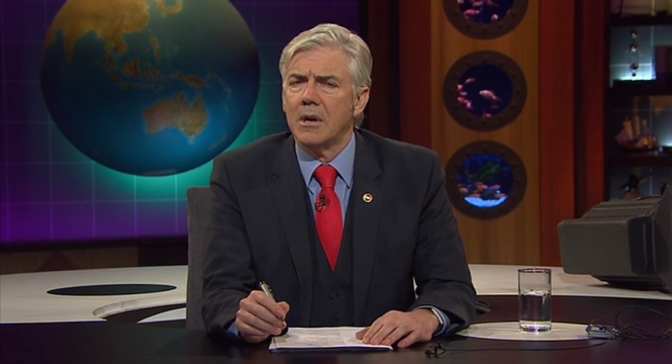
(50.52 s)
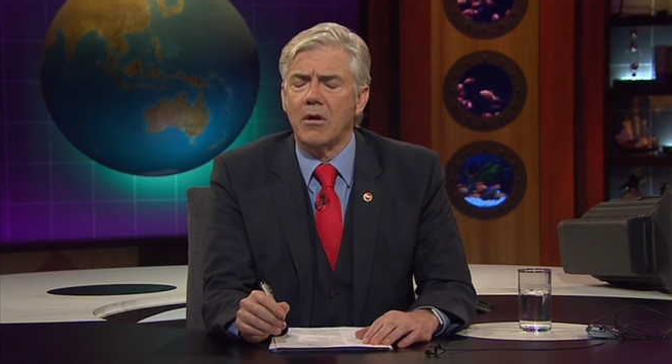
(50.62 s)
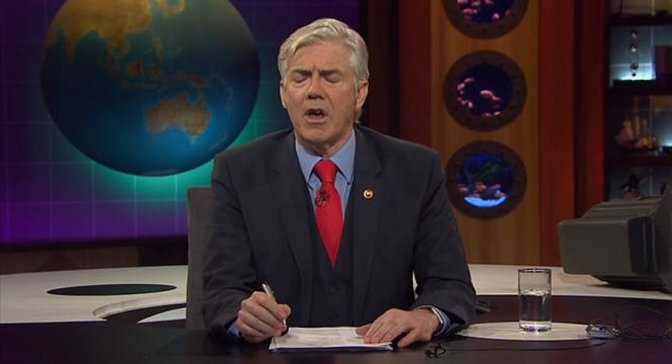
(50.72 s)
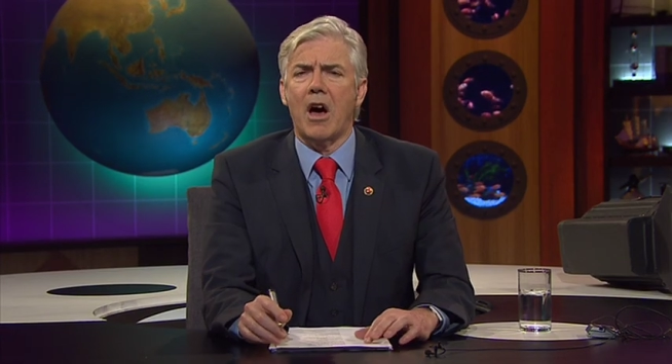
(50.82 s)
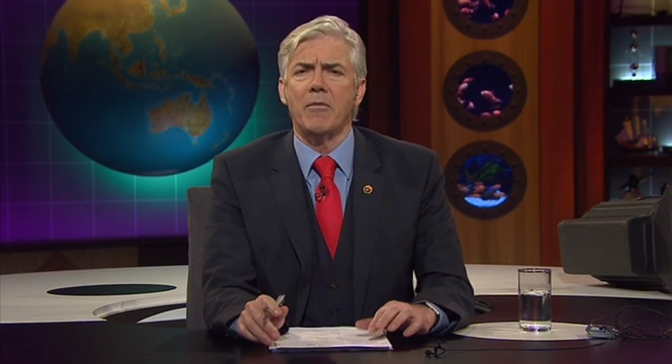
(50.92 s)

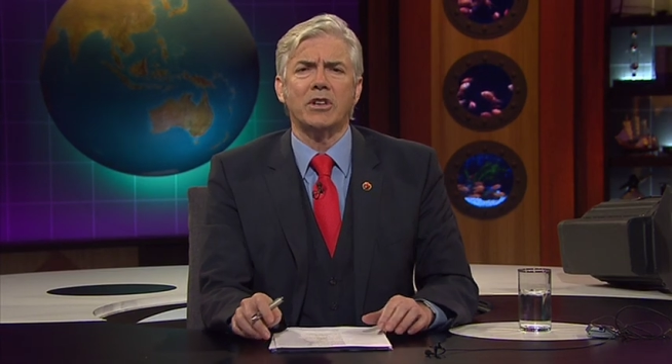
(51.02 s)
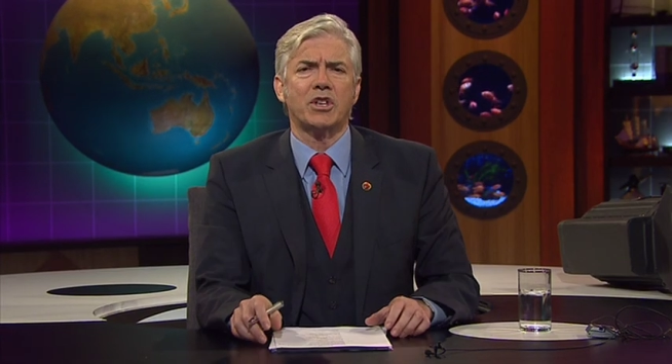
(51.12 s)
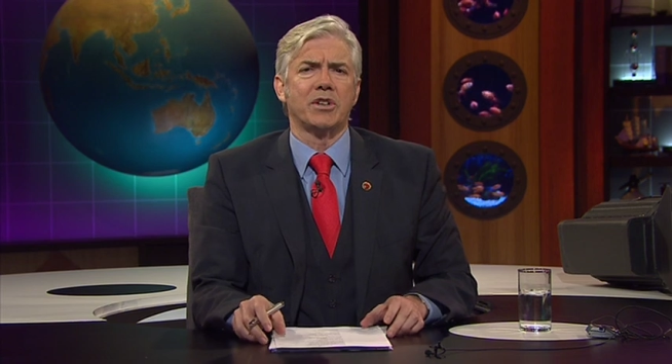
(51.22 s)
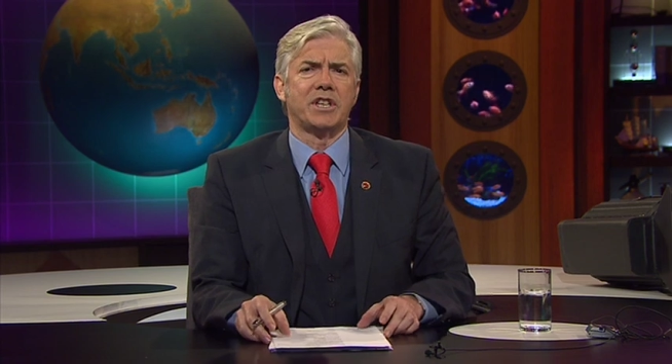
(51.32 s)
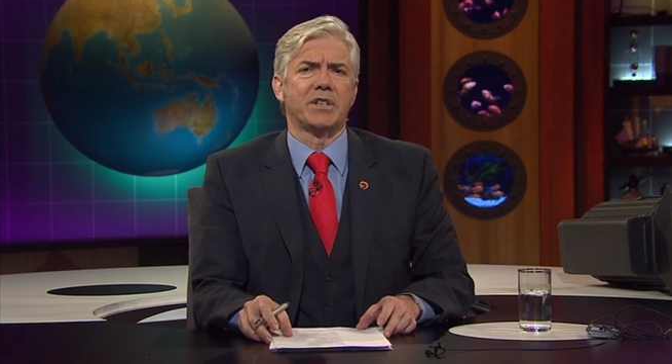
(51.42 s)
Although I'm not
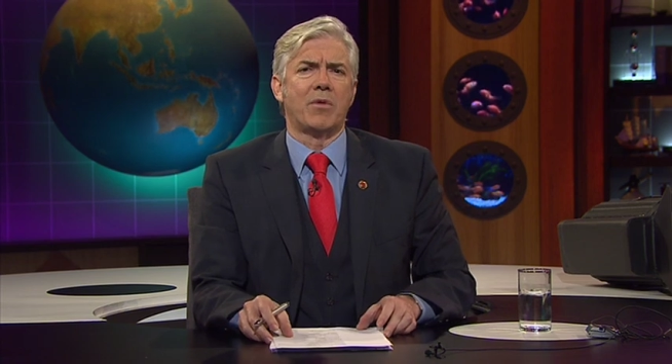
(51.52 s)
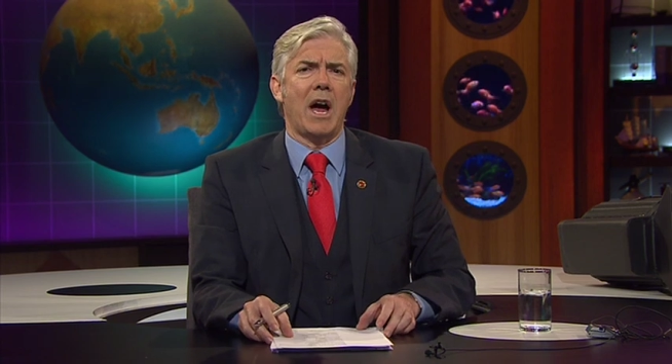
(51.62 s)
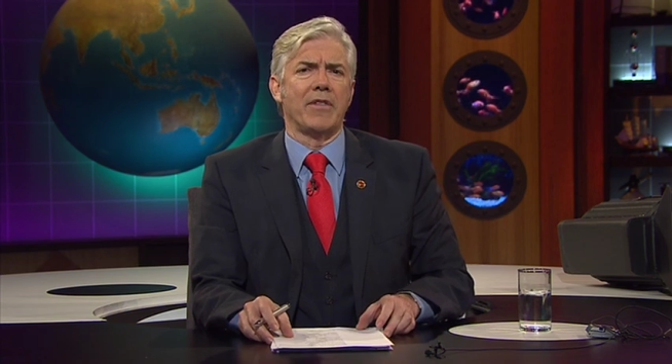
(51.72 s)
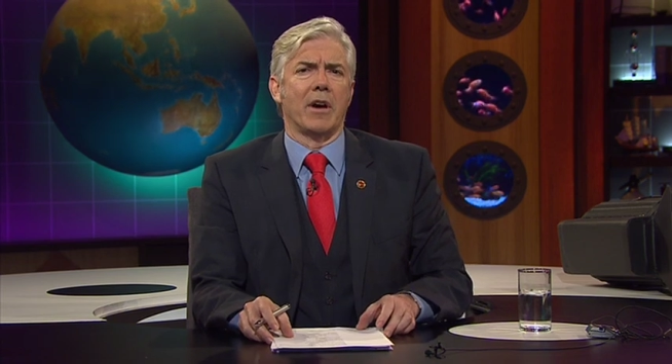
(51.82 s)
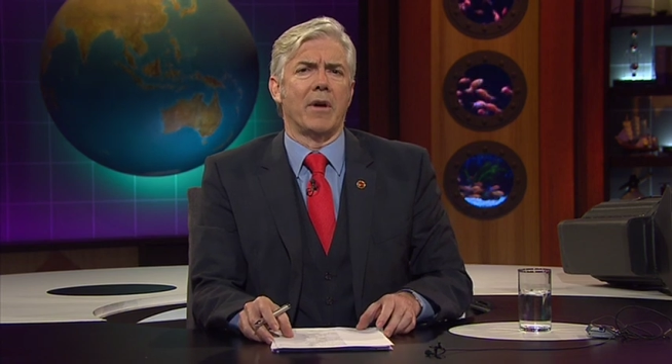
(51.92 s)
sure she's
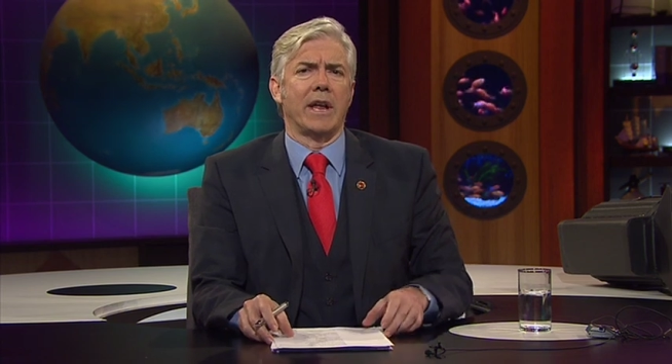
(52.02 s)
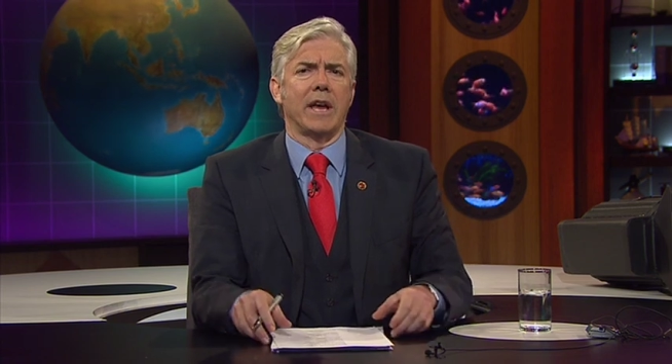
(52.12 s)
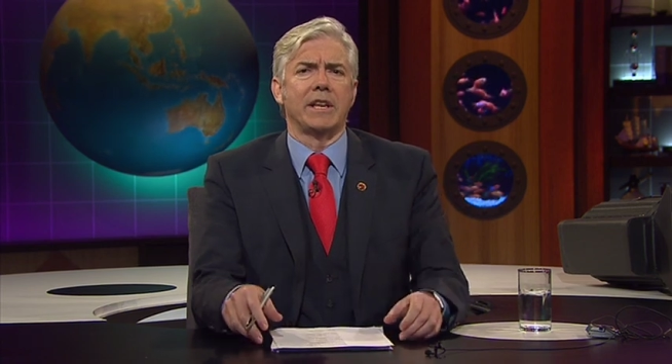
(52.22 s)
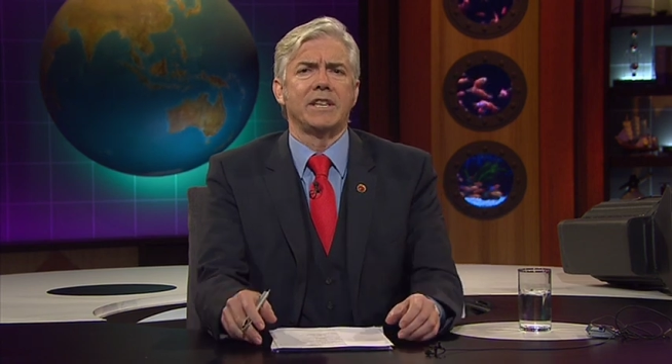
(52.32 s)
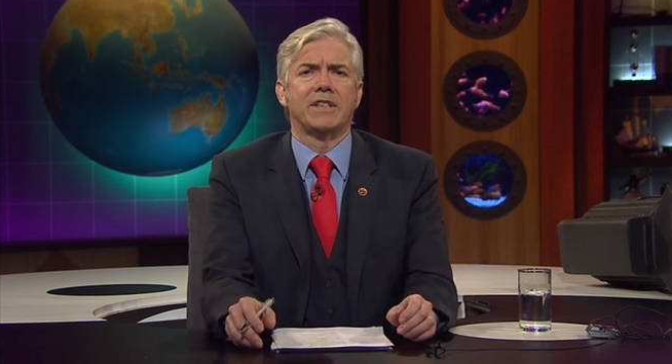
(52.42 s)
right, though.
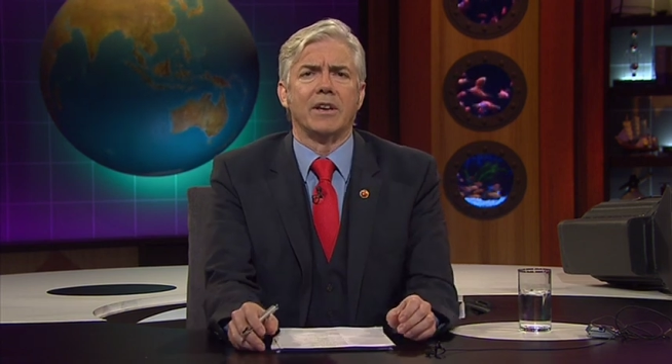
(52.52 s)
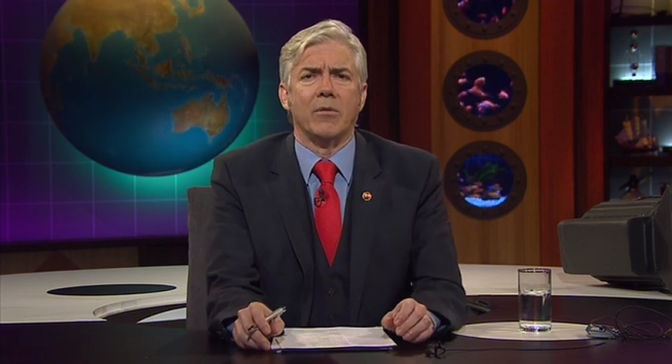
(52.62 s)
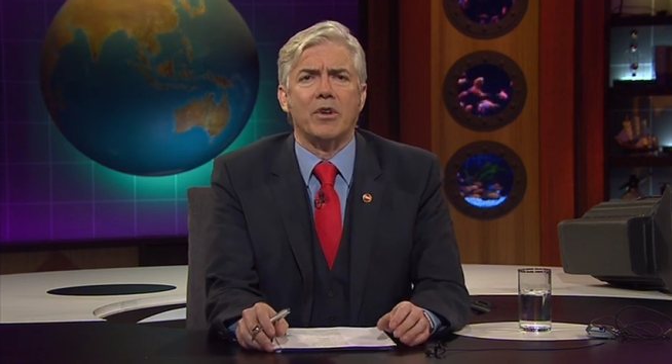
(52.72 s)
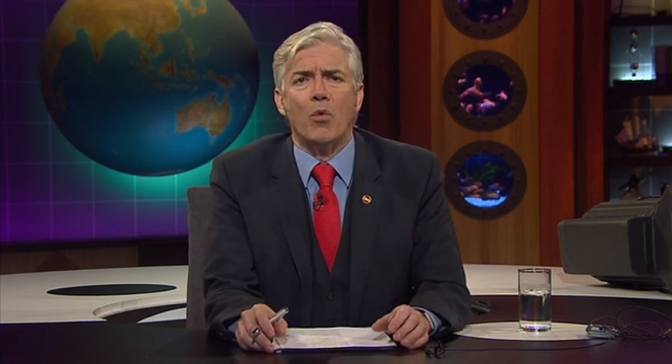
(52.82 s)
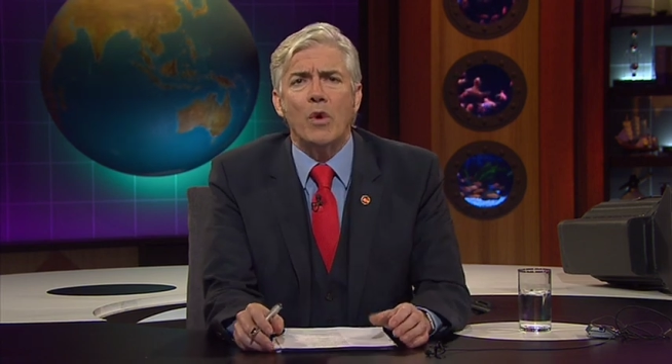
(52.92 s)
At least
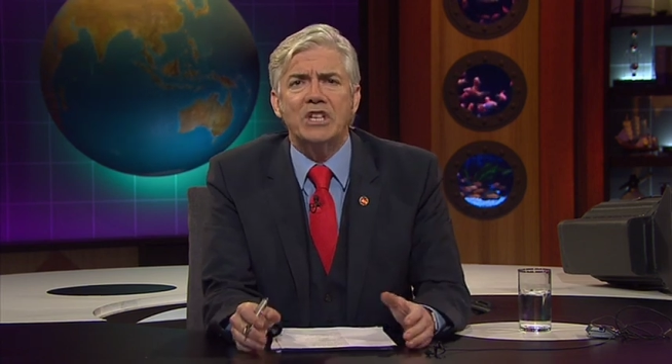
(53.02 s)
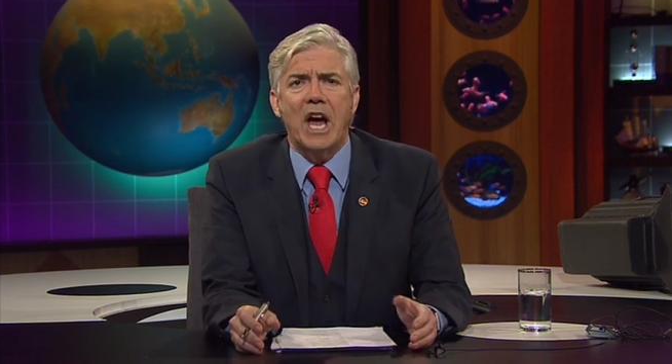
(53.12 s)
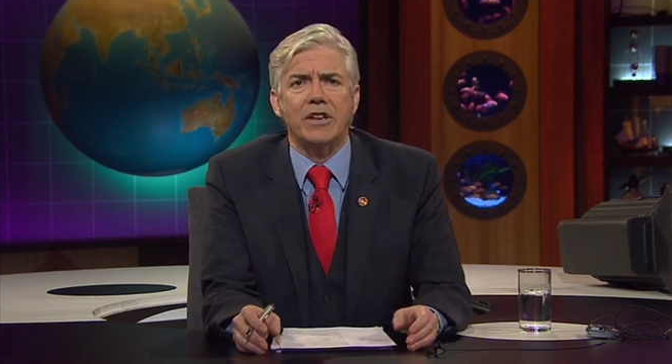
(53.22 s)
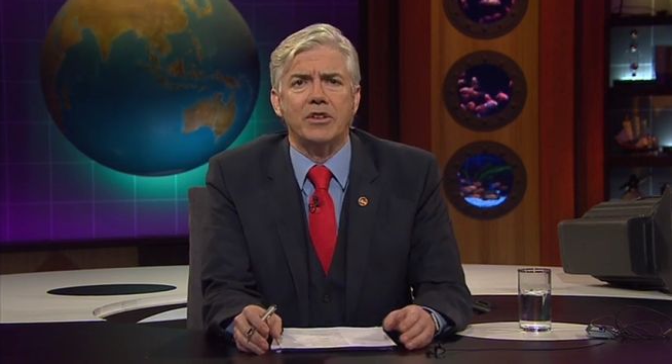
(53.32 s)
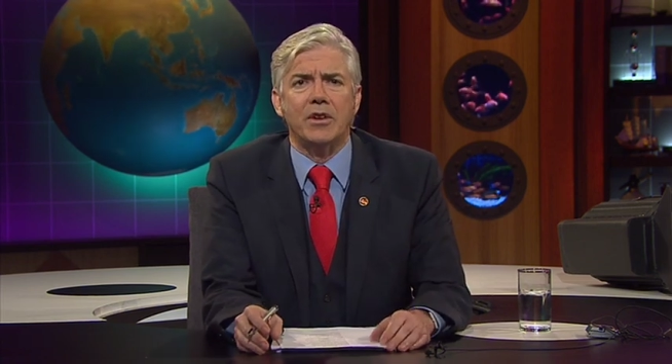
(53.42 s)
with a witch
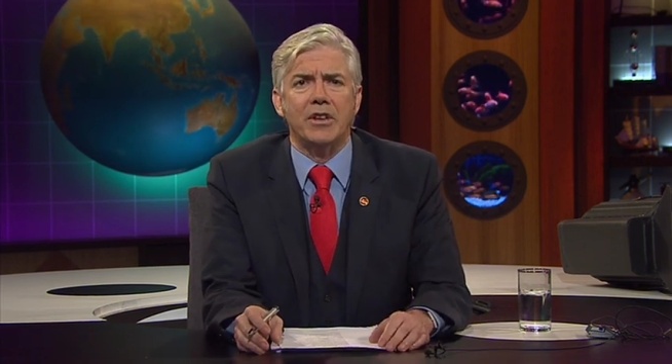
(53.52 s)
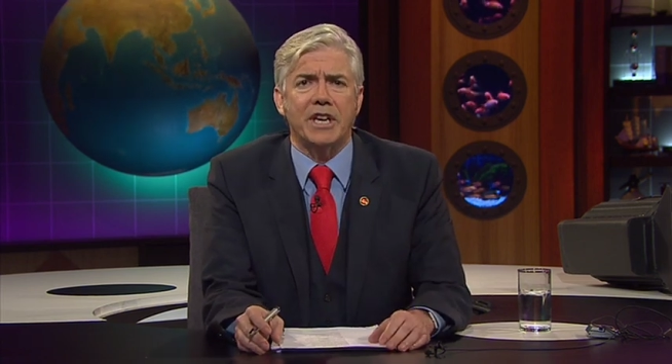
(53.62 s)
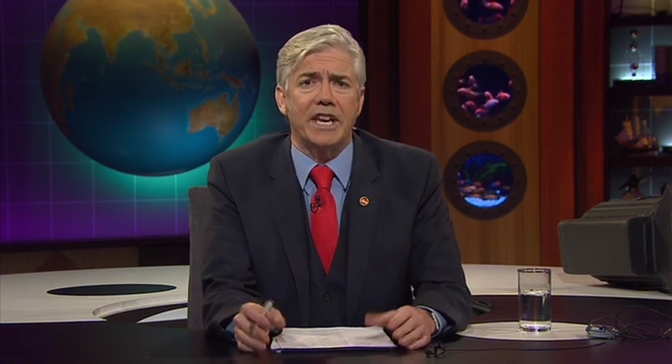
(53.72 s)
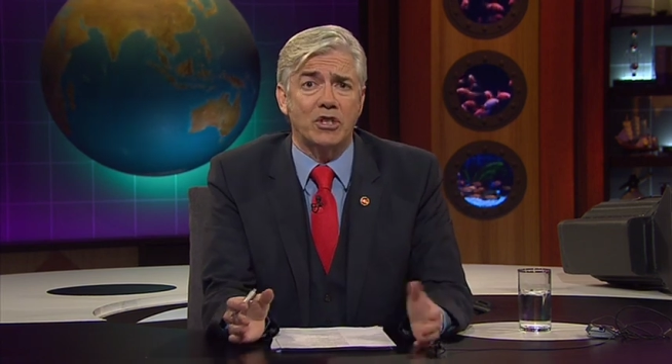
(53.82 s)
hunt, you get a